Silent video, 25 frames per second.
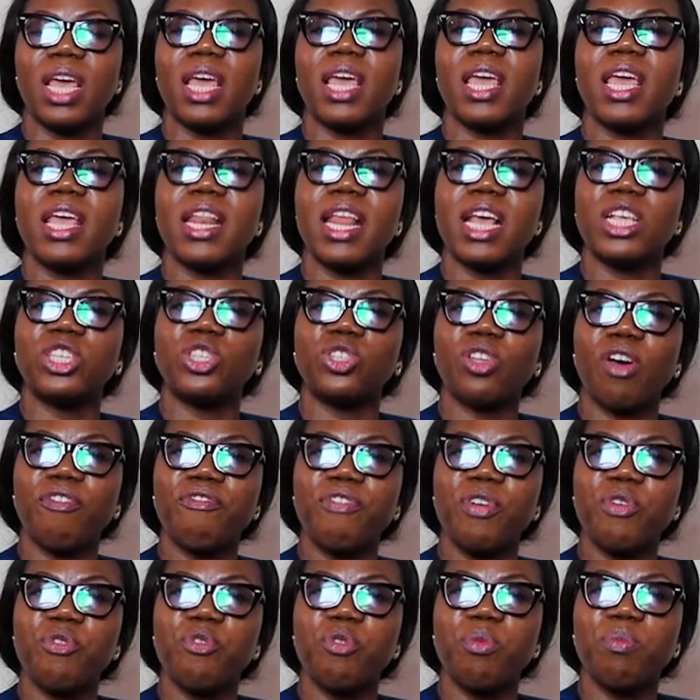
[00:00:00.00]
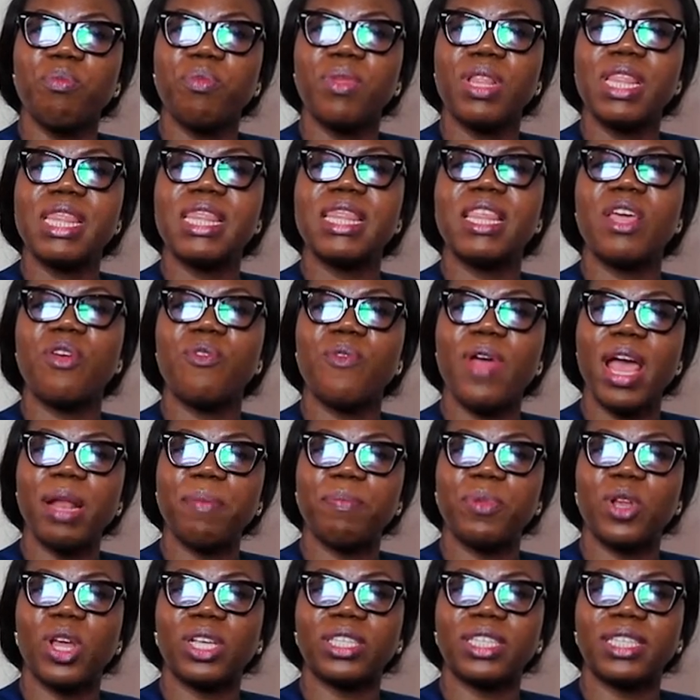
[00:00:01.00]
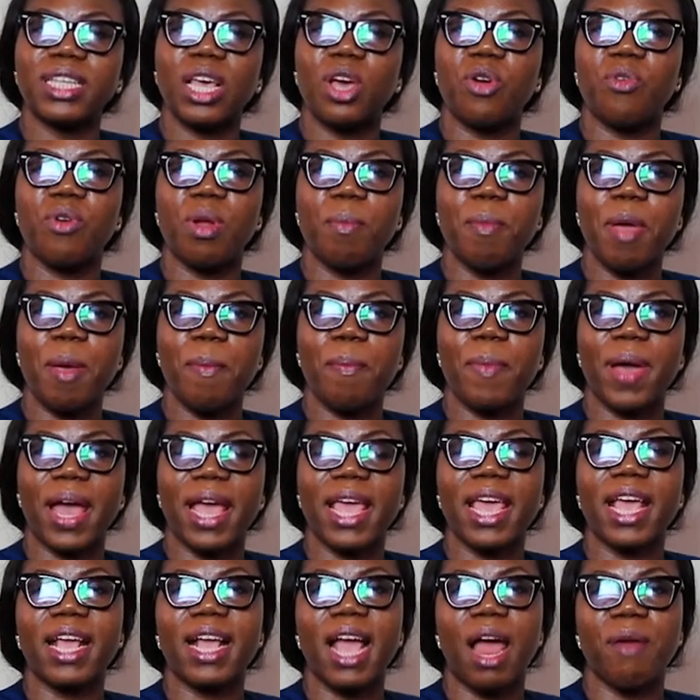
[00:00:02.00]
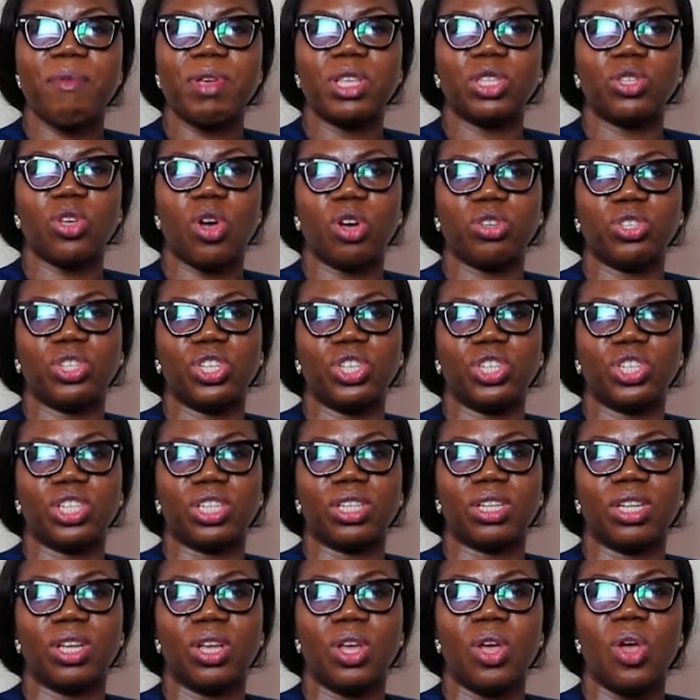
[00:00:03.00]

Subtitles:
in a stuffy room, the red blood cell, remember, it carries oxygen.